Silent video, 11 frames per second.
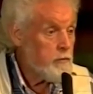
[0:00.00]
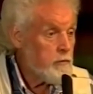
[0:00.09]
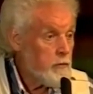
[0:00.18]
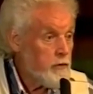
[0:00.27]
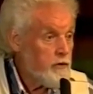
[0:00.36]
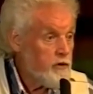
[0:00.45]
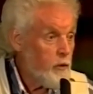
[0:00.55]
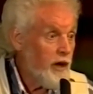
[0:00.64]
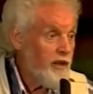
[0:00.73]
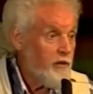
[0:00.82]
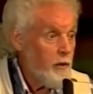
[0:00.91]
because it's
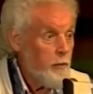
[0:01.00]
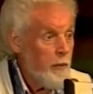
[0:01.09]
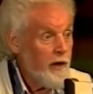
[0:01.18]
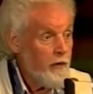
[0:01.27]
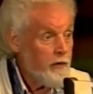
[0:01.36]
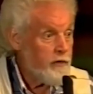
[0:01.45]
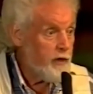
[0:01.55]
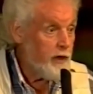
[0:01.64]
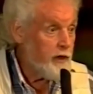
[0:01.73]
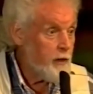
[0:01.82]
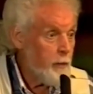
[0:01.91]
rather
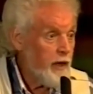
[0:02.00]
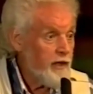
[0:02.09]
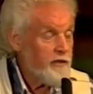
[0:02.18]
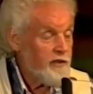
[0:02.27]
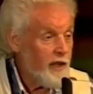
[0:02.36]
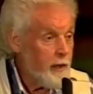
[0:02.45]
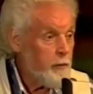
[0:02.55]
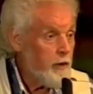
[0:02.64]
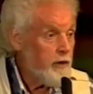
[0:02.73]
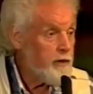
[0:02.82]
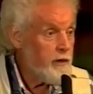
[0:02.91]
embarrassing to make a
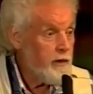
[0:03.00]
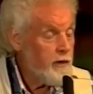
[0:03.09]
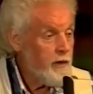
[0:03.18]
statement